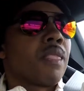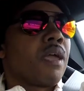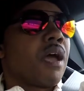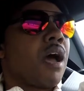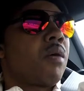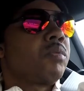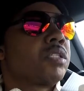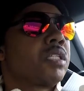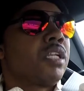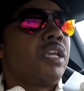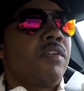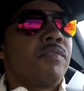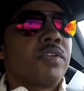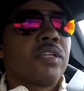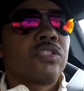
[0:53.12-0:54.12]
I was
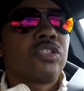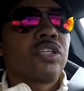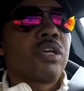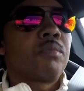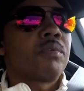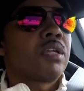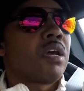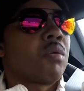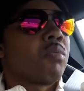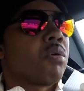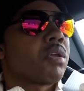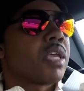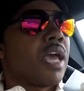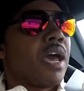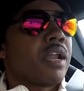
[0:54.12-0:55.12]
leaving a gym that I
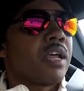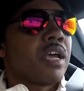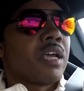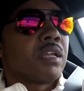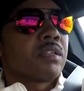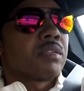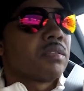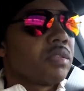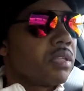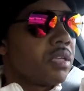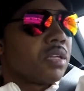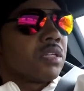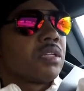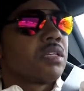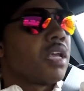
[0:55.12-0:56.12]
work out at
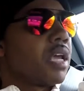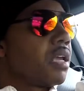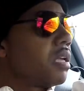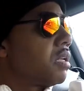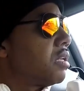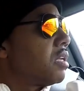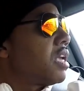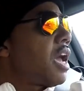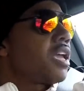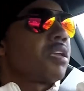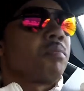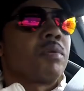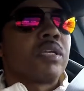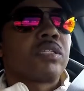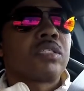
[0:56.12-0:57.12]
in
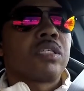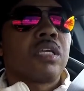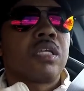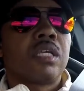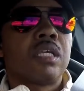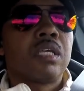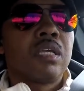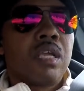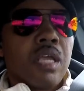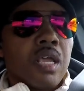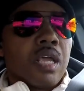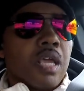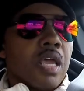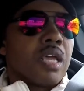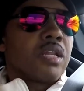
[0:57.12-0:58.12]
Calumet City,
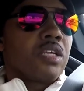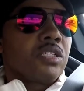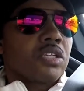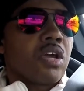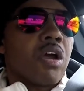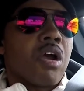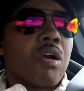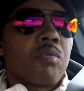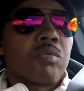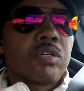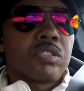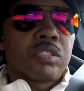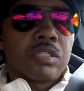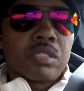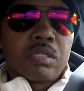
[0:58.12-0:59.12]
and this car
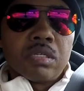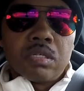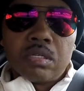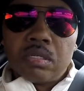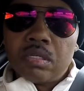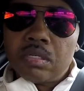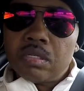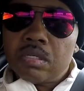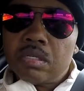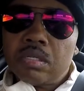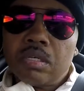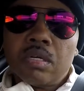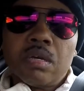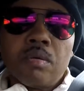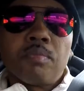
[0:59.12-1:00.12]
was
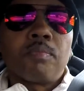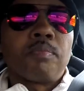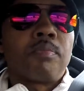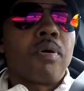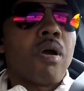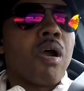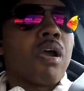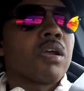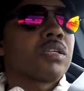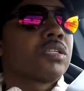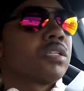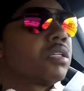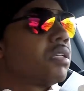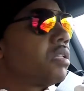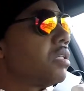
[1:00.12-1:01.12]
parked
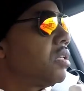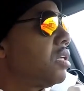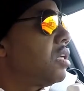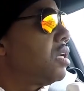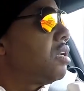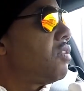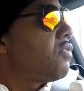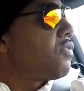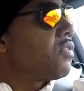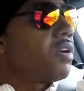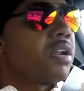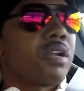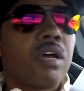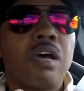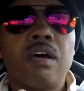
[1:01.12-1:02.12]
in the
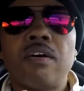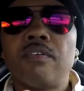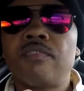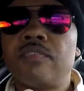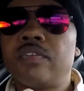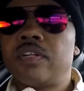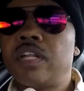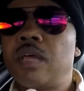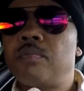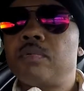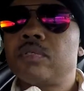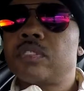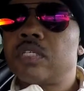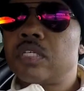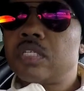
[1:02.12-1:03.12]
front of
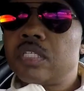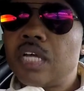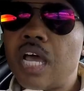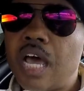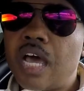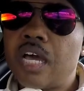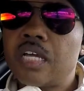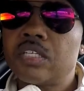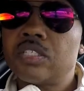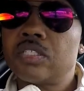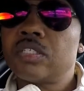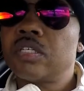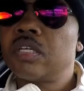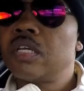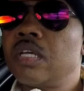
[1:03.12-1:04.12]
Napleton Dodge.